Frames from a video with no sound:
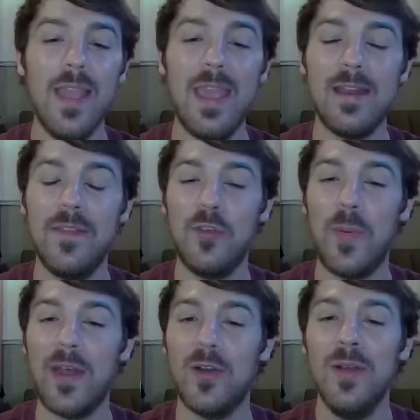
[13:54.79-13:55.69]
And in this
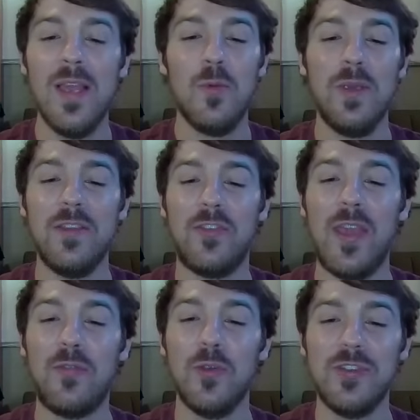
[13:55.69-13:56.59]
battle, we
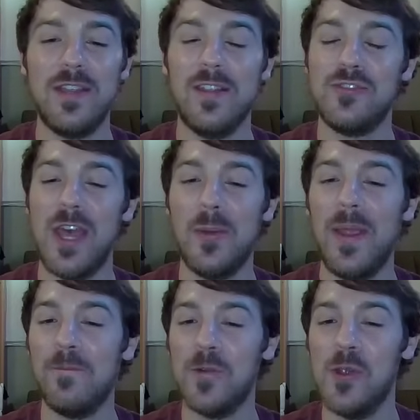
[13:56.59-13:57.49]
safe switch into the Shadow
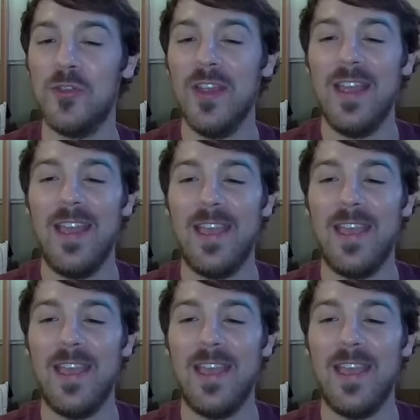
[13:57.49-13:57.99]
Ampharos.